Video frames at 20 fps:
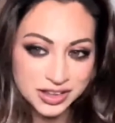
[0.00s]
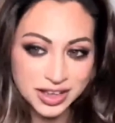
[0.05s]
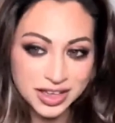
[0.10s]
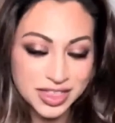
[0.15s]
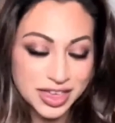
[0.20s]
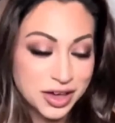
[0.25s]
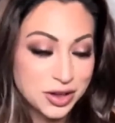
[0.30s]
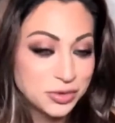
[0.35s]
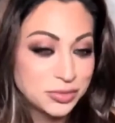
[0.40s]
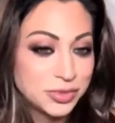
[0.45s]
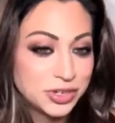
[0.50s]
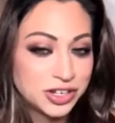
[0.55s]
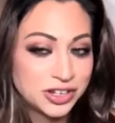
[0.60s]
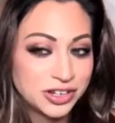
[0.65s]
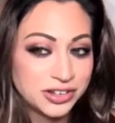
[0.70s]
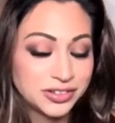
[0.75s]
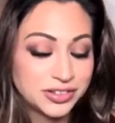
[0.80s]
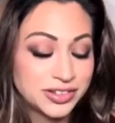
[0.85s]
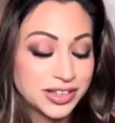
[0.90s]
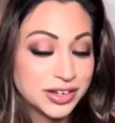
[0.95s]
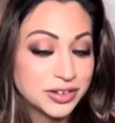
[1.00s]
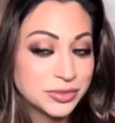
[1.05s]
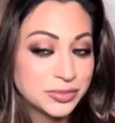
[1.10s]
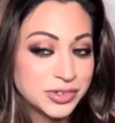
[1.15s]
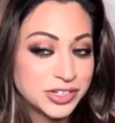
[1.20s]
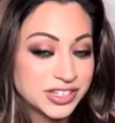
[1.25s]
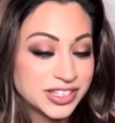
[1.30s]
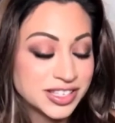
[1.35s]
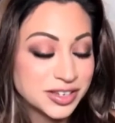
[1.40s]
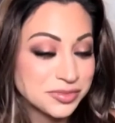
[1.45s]
And that would
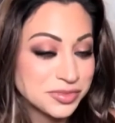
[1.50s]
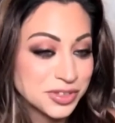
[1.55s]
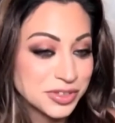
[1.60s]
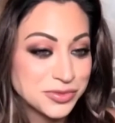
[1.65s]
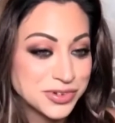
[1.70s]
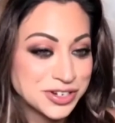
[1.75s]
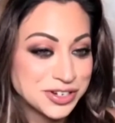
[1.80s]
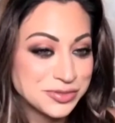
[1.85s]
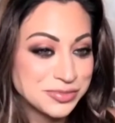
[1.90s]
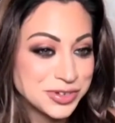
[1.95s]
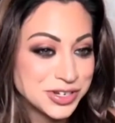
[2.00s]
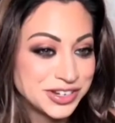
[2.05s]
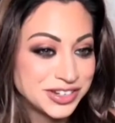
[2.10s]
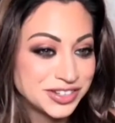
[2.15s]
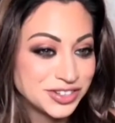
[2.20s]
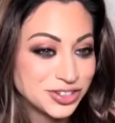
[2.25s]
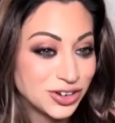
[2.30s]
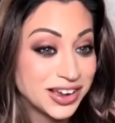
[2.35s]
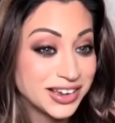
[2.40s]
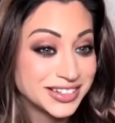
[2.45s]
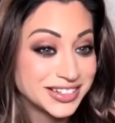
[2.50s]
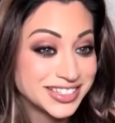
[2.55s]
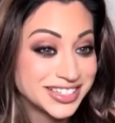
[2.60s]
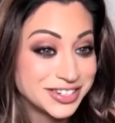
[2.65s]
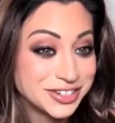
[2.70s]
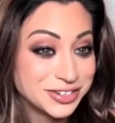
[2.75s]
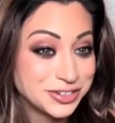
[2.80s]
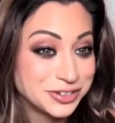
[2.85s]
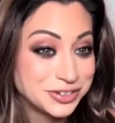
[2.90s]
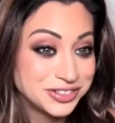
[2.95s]
be something we should be trying to
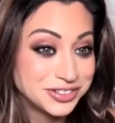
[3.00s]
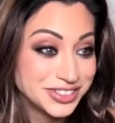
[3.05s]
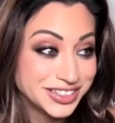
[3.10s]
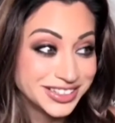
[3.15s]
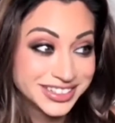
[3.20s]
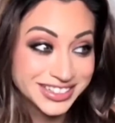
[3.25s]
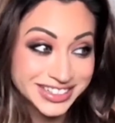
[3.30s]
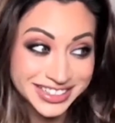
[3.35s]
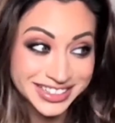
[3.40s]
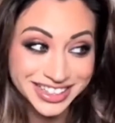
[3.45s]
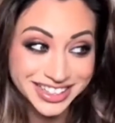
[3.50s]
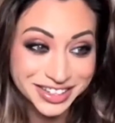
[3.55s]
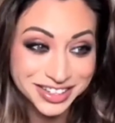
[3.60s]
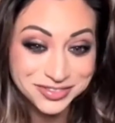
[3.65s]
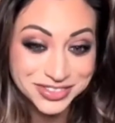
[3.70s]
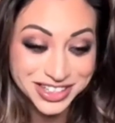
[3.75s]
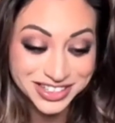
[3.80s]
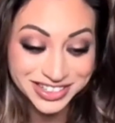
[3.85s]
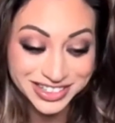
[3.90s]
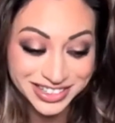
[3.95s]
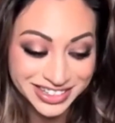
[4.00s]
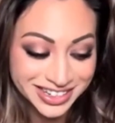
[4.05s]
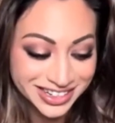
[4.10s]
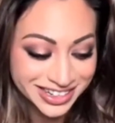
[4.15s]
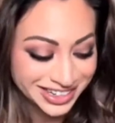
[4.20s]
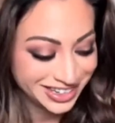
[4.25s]
do. That'd be good.